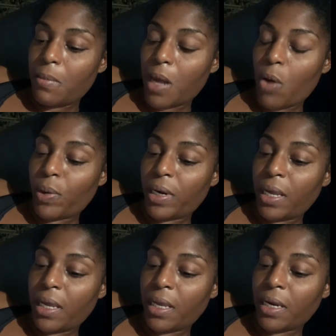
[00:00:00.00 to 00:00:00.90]
went
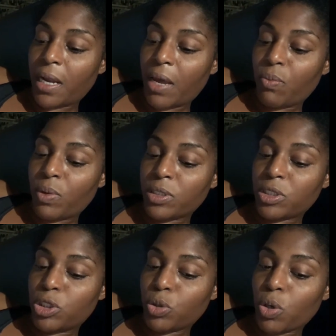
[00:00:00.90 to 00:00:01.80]
ahead and I went
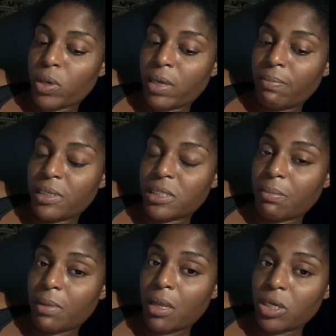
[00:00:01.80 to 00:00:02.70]
to go get me
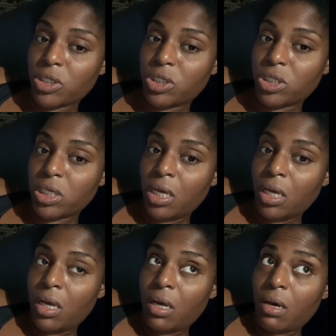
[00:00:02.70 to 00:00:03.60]
some lunch.
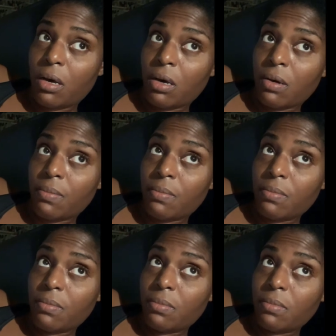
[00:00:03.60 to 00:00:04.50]
And
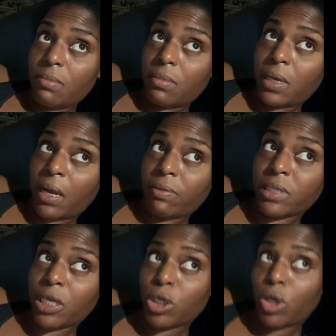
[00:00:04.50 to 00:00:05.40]
I was
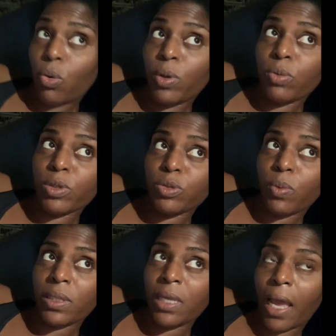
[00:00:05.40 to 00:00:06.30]
like, what's
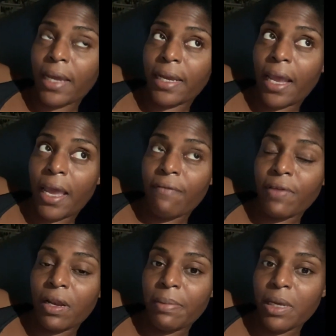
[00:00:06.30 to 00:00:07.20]
one thing I can have
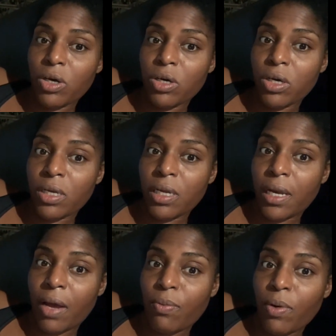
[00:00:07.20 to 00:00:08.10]
that'll be good, and
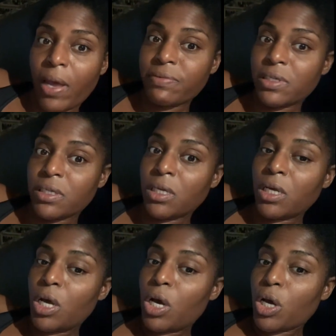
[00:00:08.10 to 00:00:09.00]
I won't have to
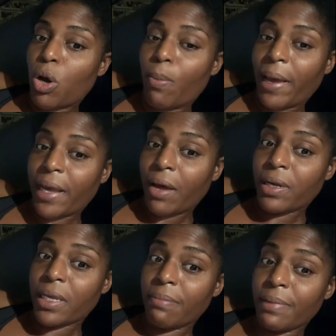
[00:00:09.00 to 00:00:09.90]
go back out and
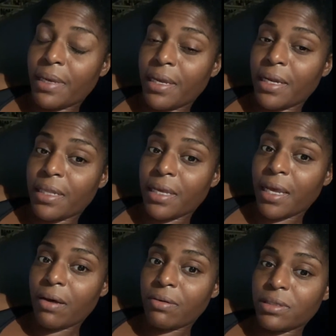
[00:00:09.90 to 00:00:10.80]
get me anything
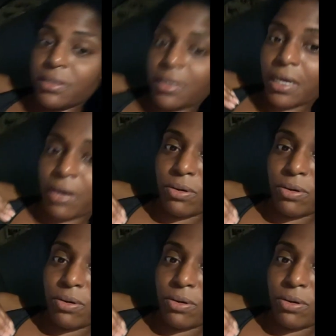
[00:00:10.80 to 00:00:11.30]
else. I got on a